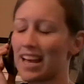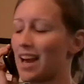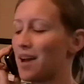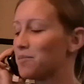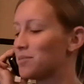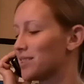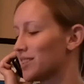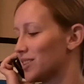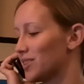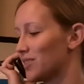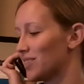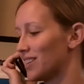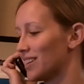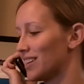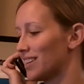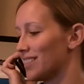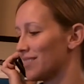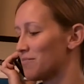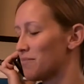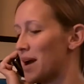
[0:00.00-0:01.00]

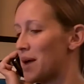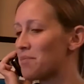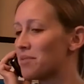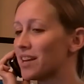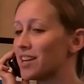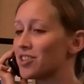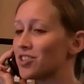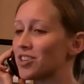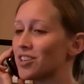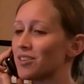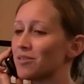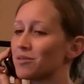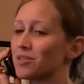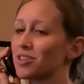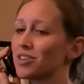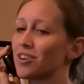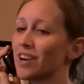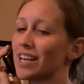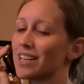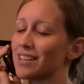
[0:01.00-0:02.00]
Absolutely. My pleasure. It was
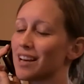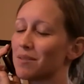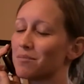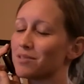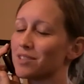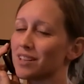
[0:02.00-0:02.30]
a great time